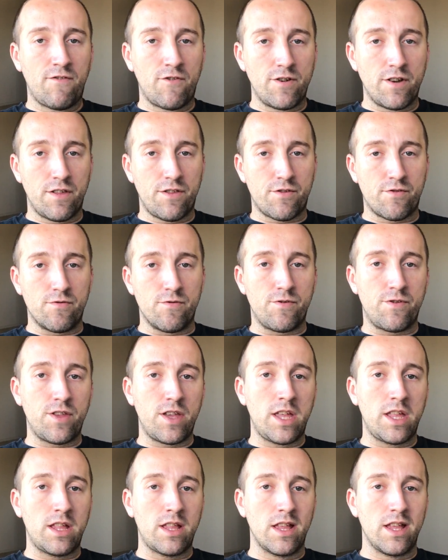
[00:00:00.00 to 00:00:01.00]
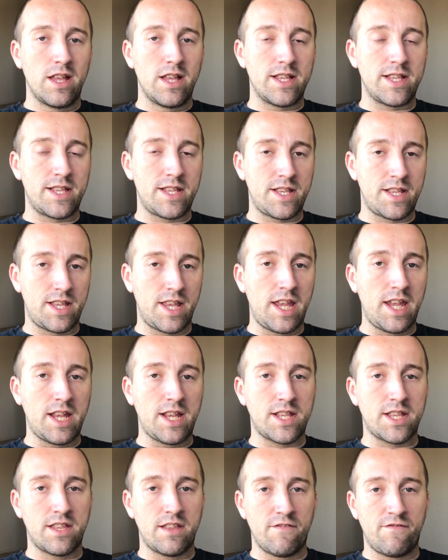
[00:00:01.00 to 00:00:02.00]
for the truth, it
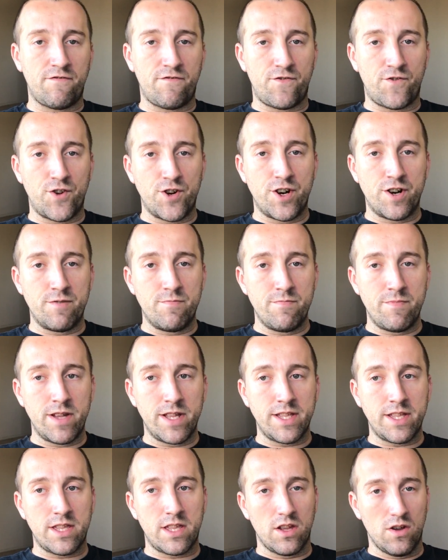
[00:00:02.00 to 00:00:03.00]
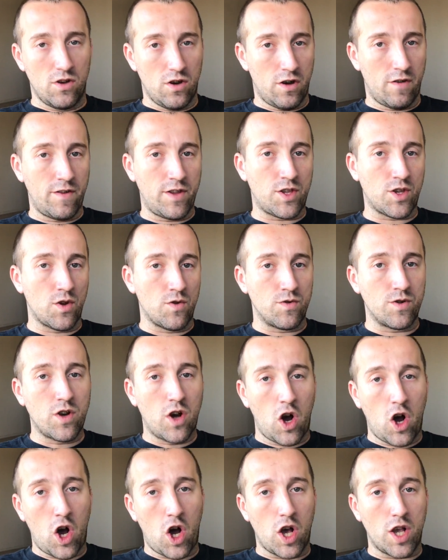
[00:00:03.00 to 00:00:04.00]
seeks the furtherment of its own
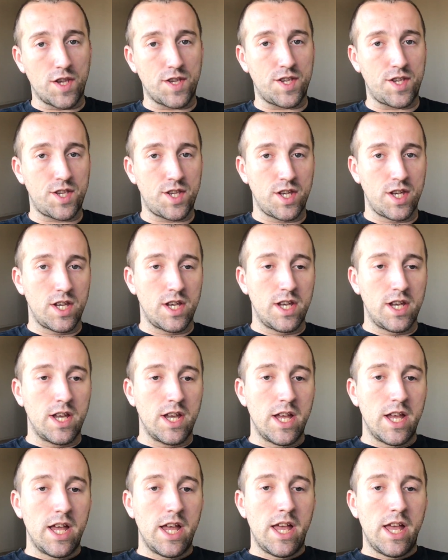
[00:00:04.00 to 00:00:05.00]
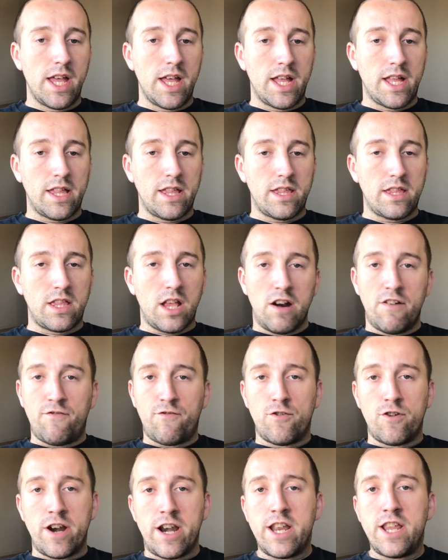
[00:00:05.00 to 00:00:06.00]
cause.
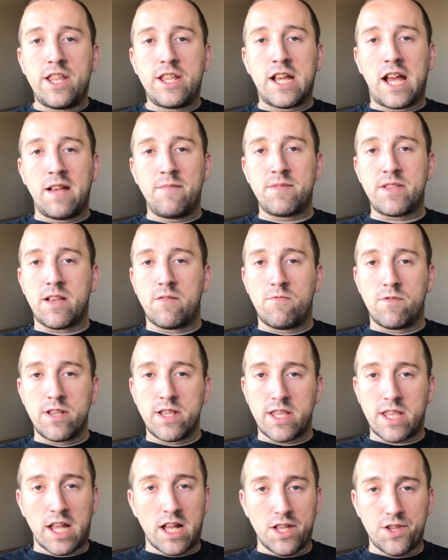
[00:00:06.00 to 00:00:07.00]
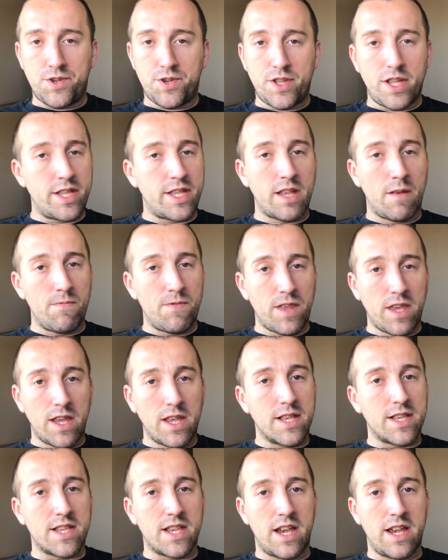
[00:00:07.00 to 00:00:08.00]
Therefore, anytime someone tells you that something
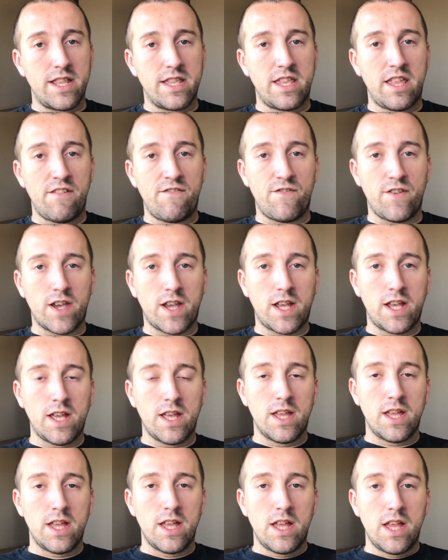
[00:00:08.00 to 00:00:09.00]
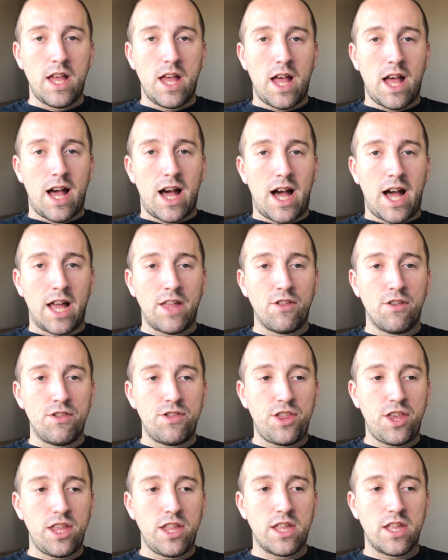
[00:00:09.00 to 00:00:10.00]
is scientific, I don't
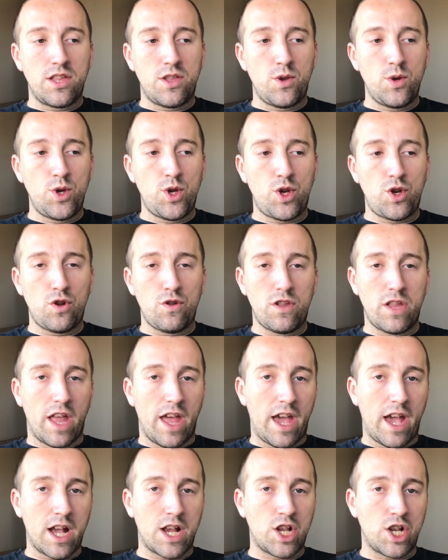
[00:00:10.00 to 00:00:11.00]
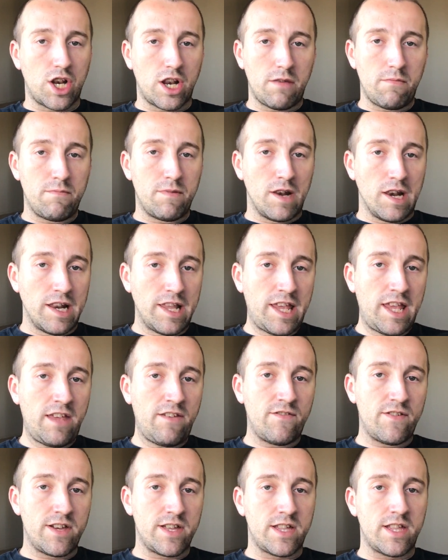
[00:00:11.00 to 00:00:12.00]
think that you should actually
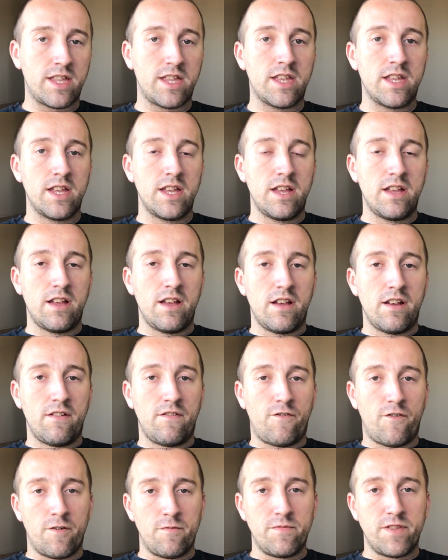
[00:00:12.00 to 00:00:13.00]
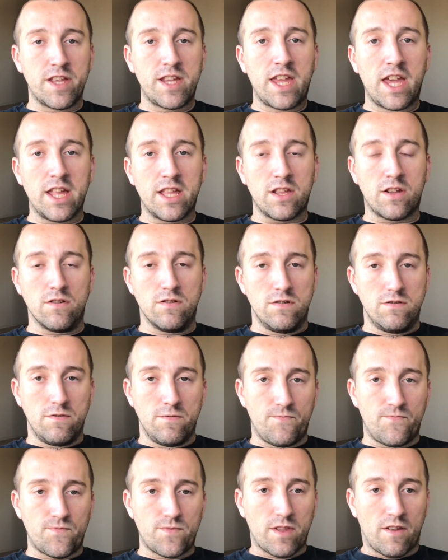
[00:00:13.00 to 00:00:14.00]
believe it from the get go.
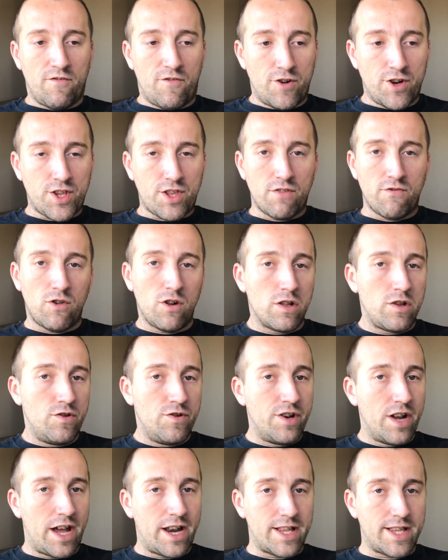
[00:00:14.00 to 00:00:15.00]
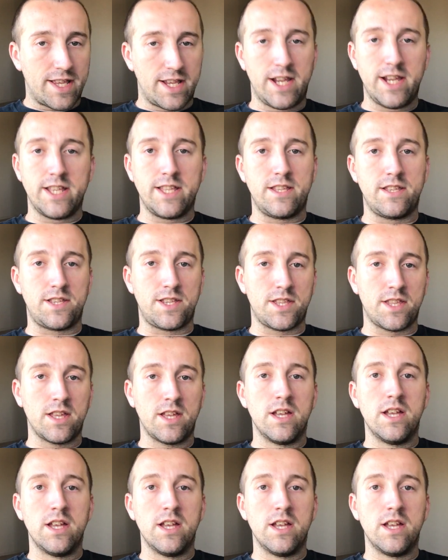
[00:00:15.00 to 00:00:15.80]
First of all, you're not a scientist.